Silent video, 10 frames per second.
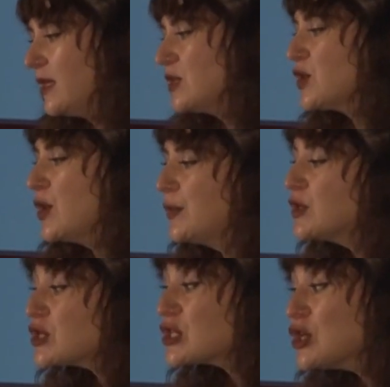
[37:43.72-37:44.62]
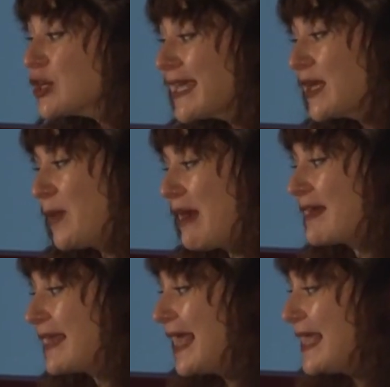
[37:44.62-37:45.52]
So just looking at where a
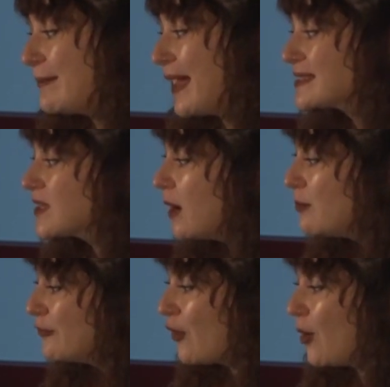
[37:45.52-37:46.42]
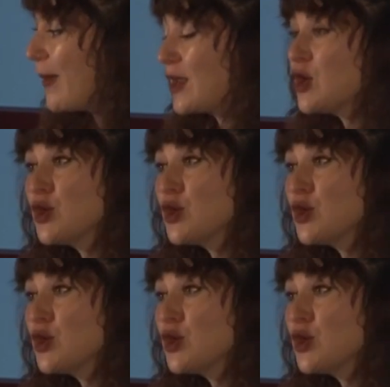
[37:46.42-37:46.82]
claim has come from and